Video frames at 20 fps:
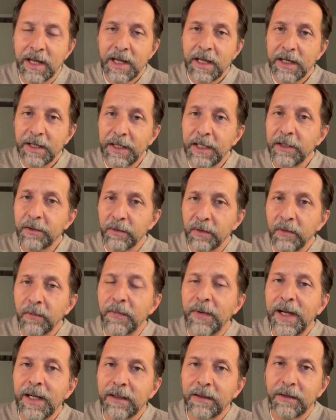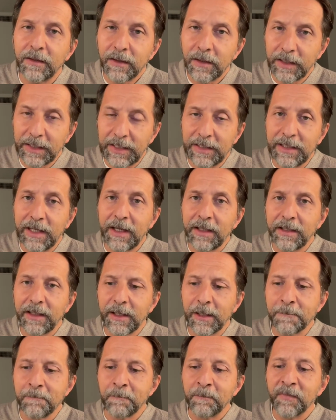Riso, in fact, uh, in
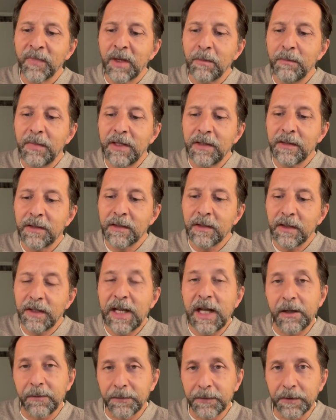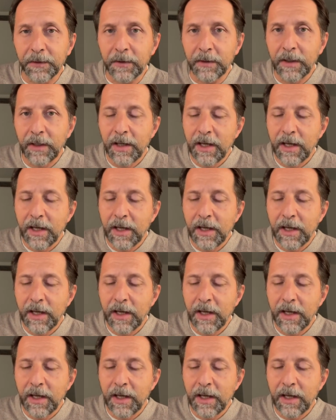Italian means laughter,